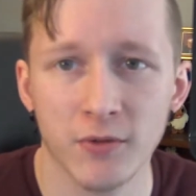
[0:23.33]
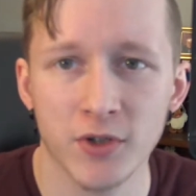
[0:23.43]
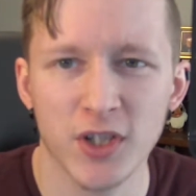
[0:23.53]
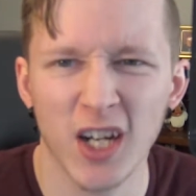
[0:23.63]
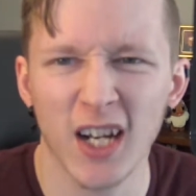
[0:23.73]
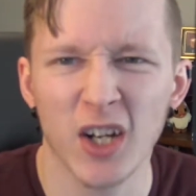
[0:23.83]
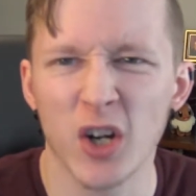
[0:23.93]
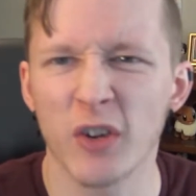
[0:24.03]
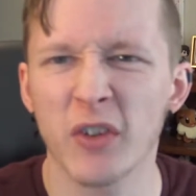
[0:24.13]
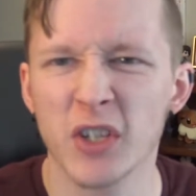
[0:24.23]
I was just kind of
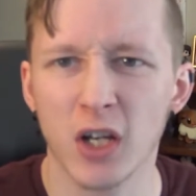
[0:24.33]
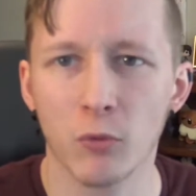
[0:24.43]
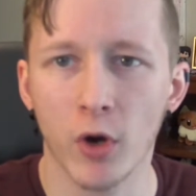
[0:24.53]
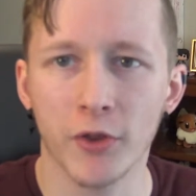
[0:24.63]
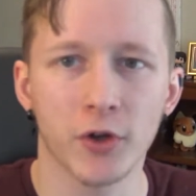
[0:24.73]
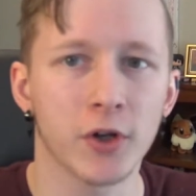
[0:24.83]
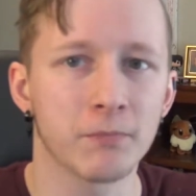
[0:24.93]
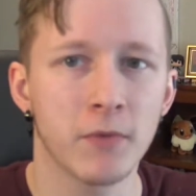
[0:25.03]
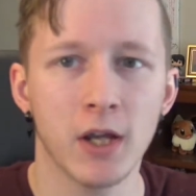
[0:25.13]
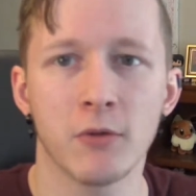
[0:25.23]
nervous on whether
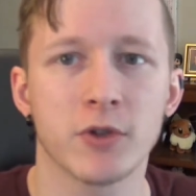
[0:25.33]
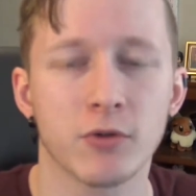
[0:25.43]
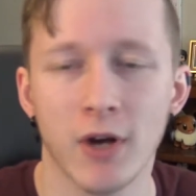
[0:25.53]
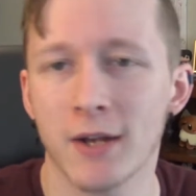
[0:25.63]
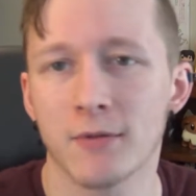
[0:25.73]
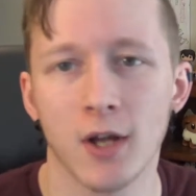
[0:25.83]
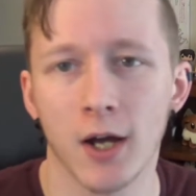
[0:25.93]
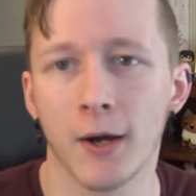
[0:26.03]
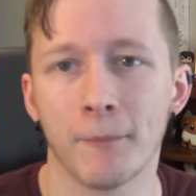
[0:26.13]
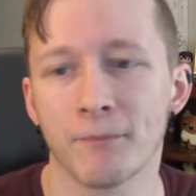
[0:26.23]
it was the right
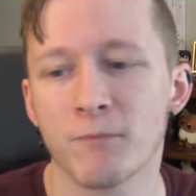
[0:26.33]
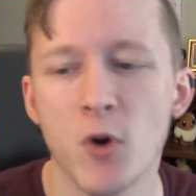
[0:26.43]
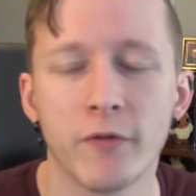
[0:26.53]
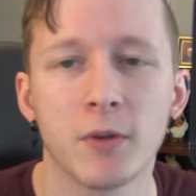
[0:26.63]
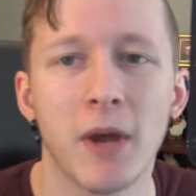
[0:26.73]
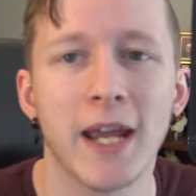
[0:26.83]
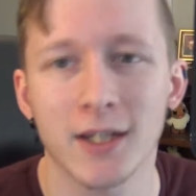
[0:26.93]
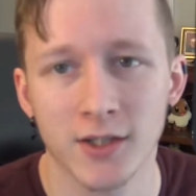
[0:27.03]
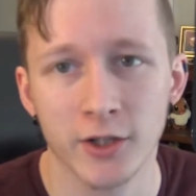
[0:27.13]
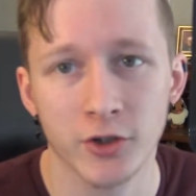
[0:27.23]
um, move to make,
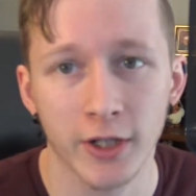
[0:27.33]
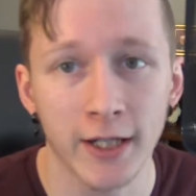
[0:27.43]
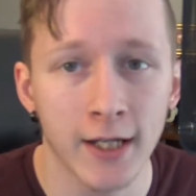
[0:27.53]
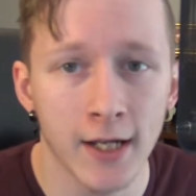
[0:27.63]
essentially.